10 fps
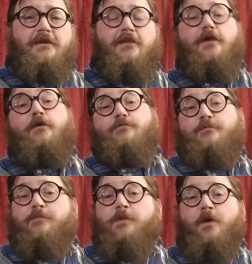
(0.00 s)
Though,
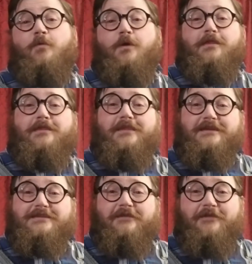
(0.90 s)
one of the
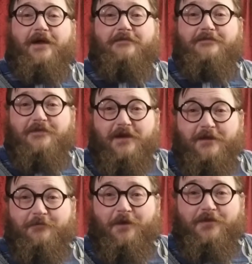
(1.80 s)
things I find funny
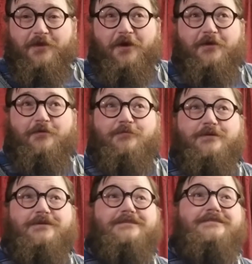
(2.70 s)
about the
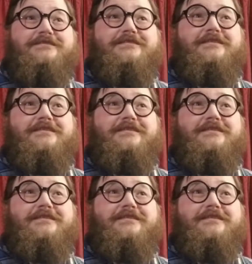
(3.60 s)
audiobook is